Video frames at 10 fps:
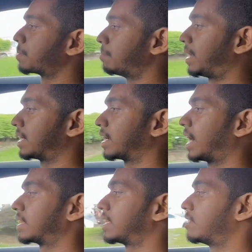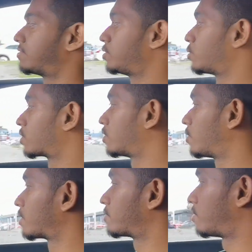But I think if you were
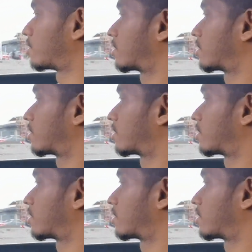going for a